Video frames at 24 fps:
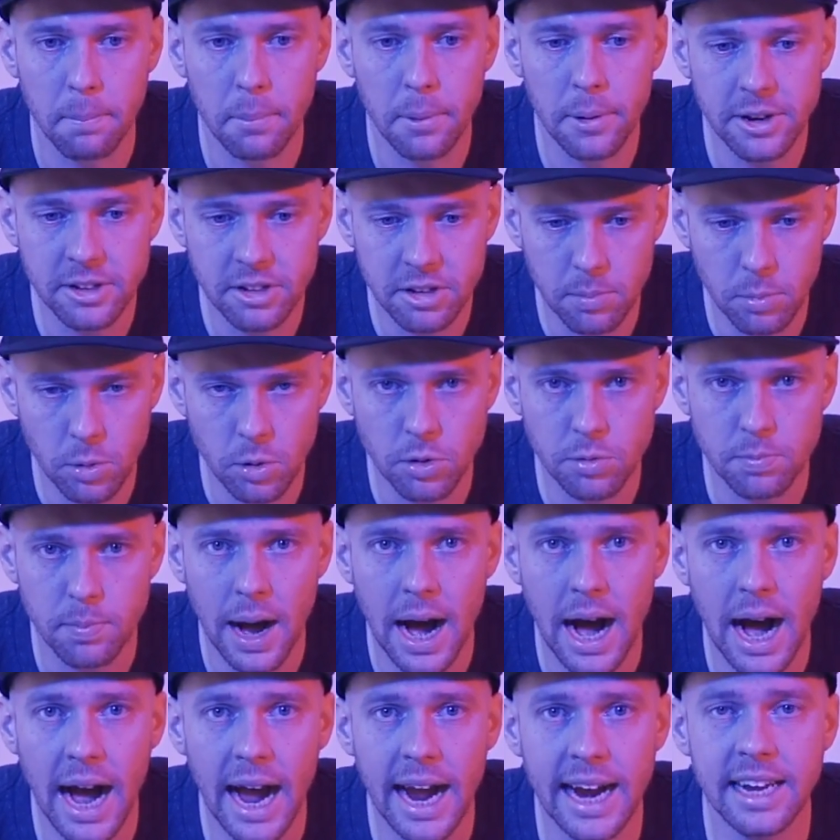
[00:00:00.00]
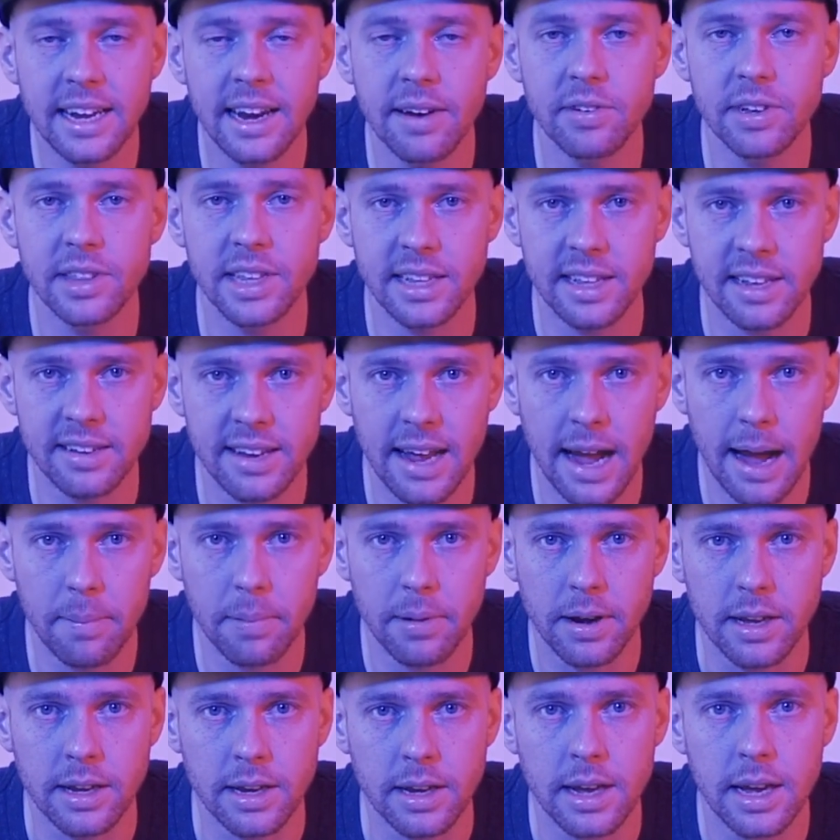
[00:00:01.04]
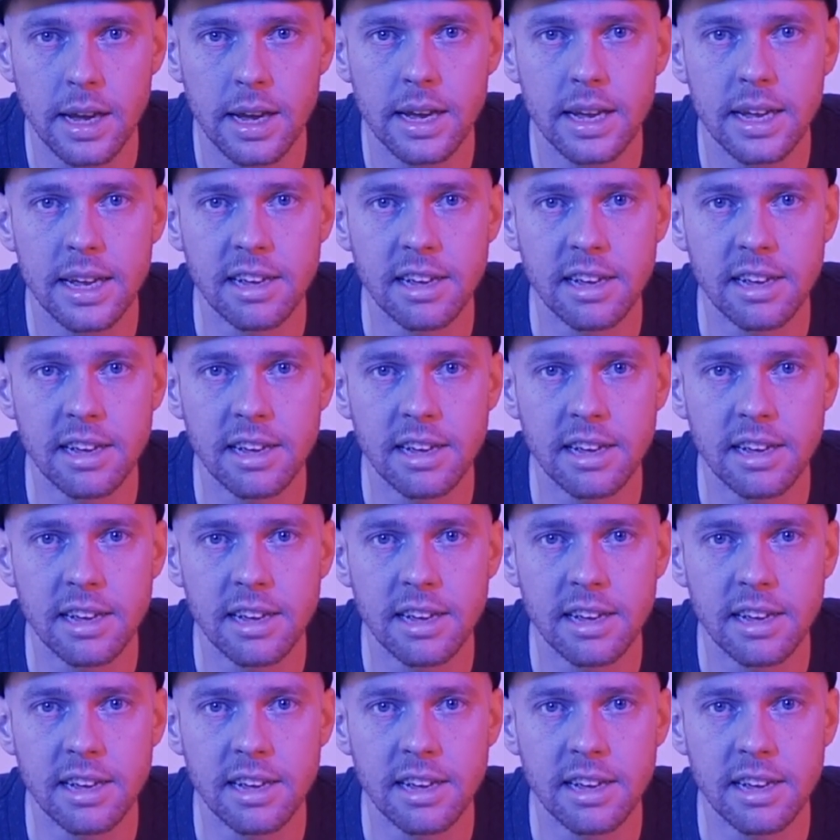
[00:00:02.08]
principle behind everything that's happening